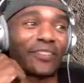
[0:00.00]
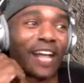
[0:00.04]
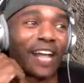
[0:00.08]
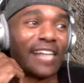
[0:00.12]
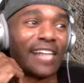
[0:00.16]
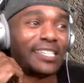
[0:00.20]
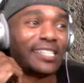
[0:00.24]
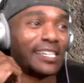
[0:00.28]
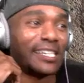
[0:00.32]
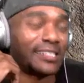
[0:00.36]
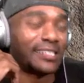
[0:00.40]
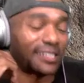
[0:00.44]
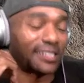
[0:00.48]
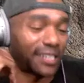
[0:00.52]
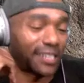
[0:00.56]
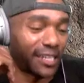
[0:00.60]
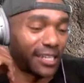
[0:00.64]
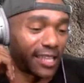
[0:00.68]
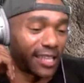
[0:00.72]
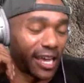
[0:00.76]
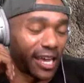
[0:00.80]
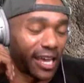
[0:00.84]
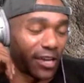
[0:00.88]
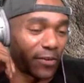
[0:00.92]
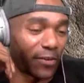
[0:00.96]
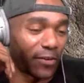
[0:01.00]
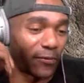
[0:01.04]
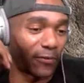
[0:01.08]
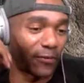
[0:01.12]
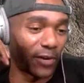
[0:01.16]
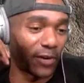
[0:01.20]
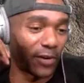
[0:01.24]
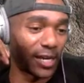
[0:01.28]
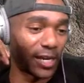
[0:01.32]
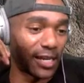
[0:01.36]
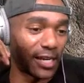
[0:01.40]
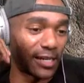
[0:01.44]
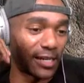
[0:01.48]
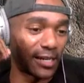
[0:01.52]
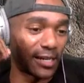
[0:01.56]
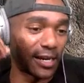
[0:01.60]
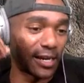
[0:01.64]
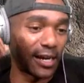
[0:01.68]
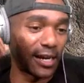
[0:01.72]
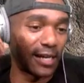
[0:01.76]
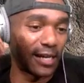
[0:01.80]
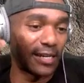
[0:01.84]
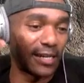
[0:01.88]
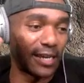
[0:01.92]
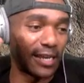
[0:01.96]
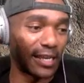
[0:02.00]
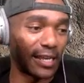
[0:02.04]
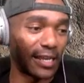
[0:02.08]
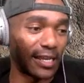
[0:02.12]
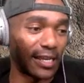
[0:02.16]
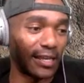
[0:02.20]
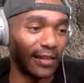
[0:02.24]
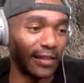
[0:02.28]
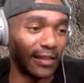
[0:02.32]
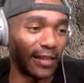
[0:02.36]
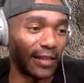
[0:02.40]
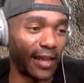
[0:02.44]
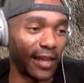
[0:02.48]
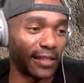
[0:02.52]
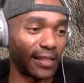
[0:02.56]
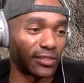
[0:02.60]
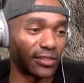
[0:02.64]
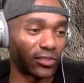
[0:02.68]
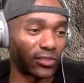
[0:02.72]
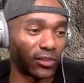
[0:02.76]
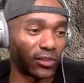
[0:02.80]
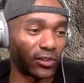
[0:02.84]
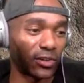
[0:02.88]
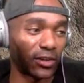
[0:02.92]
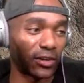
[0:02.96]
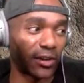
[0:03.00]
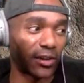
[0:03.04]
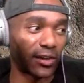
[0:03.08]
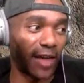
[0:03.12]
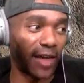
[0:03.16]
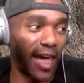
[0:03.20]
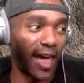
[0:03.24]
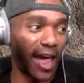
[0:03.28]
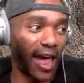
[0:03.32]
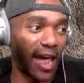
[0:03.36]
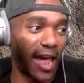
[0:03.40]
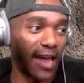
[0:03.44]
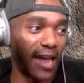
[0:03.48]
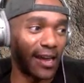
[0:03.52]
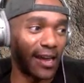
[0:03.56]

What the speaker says: I did see that your friend Nikki Glaser had